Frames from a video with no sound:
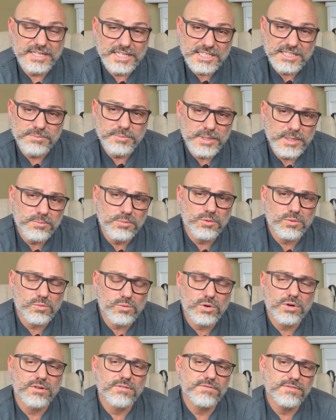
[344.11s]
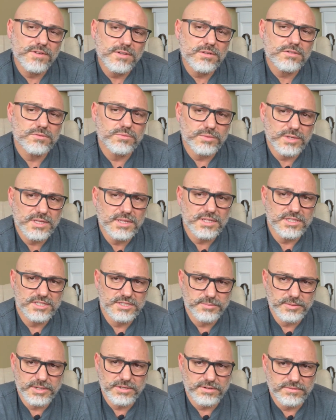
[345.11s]
These people were filled with the
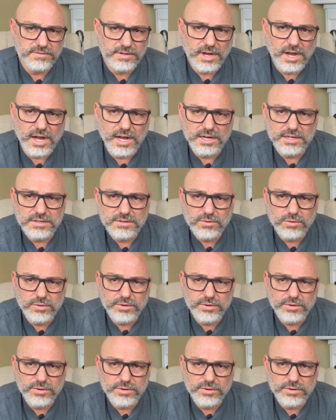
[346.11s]
Spirit of God,